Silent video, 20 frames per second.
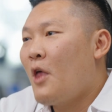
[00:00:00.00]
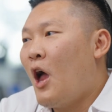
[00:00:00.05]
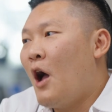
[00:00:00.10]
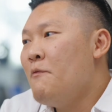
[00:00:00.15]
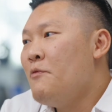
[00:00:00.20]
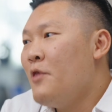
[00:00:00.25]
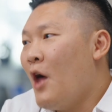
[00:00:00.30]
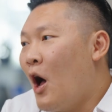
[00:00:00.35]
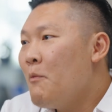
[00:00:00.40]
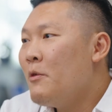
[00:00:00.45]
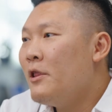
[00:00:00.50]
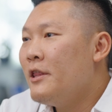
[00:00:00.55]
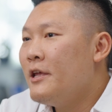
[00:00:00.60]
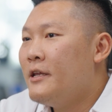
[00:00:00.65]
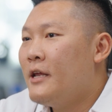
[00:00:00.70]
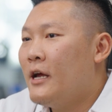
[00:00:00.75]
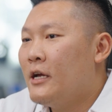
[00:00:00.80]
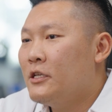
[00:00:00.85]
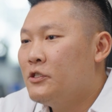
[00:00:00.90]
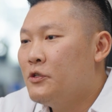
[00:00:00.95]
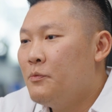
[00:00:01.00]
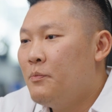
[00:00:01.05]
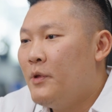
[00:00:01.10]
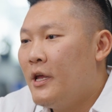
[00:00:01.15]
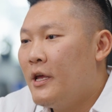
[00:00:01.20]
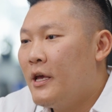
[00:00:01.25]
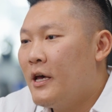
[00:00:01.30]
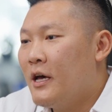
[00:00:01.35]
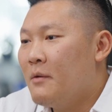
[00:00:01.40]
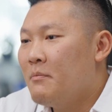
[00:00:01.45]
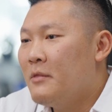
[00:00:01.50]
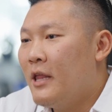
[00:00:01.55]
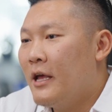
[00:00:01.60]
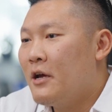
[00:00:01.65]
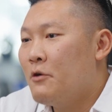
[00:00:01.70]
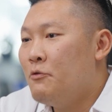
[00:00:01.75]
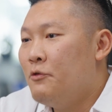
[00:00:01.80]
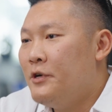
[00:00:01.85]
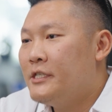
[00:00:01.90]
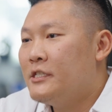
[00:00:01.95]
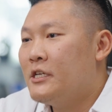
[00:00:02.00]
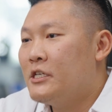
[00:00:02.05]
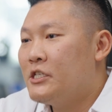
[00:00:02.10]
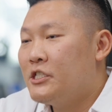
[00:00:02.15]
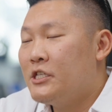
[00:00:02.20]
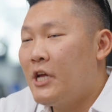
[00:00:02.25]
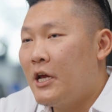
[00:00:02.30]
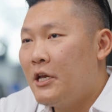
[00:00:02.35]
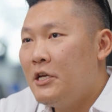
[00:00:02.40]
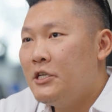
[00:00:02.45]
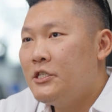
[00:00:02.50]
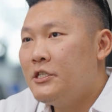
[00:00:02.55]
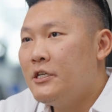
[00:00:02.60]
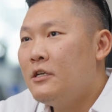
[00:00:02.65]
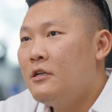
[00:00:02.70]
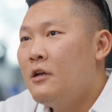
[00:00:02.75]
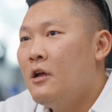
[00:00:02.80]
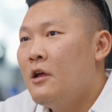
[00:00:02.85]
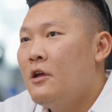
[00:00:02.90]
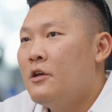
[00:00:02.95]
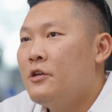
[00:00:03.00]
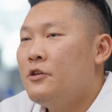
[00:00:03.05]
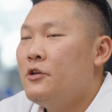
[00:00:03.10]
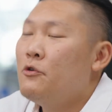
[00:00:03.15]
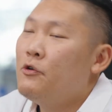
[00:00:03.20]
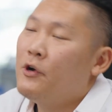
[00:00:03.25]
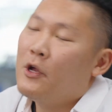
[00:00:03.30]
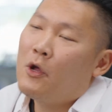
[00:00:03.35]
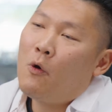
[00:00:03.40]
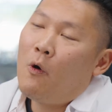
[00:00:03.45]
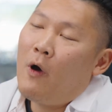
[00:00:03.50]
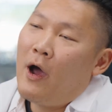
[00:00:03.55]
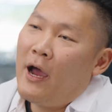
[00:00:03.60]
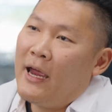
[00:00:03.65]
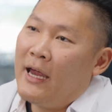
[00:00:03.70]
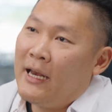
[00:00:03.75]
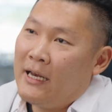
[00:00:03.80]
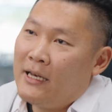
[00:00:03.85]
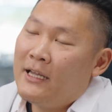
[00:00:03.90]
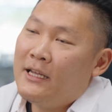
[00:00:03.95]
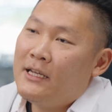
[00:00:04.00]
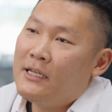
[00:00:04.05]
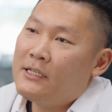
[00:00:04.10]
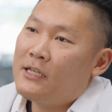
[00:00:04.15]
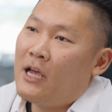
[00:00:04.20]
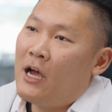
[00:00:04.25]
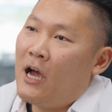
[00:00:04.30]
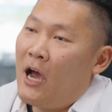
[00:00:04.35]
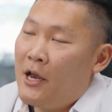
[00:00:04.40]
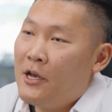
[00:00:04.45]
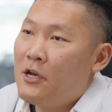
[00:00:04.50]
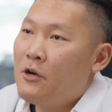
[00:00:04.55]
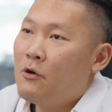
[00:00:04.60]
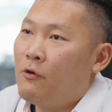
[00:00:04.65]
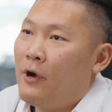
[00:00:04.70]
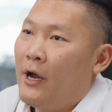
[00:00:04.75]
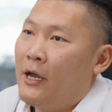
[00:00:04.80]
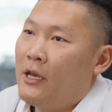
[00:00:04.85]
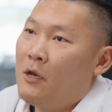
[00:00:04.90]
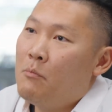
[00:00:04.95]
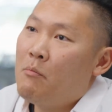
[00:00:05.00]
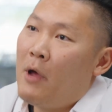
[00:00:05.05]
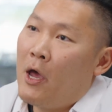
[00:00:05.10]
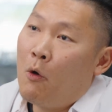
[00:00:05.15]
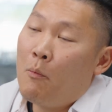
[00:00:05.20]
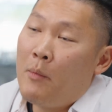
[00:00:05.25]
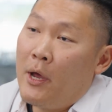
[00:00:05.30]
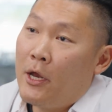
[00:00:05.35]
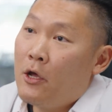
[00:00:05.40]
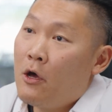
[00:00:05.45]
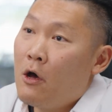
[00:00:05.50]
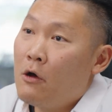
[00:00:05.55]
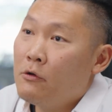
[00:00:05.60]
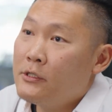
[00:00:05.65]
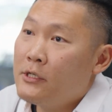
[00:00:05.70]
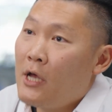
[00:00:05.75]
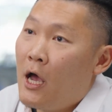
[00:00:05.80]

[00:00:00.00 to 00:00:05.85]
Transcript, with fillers: normally that to become like a research technician, you require at least an undergrad in biomedical